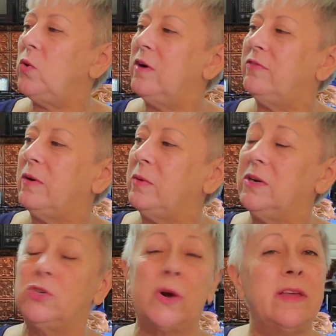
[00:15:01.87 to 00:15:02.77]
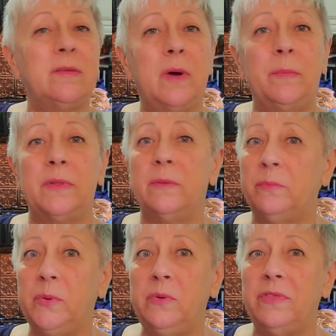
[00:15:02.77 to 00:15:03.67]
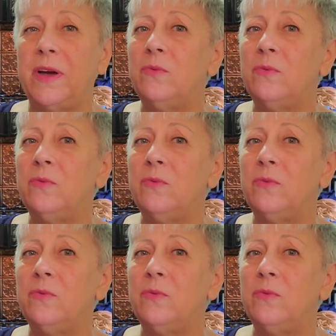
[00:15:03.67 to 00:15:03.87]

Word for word: or if I'm going to try them up at the booth,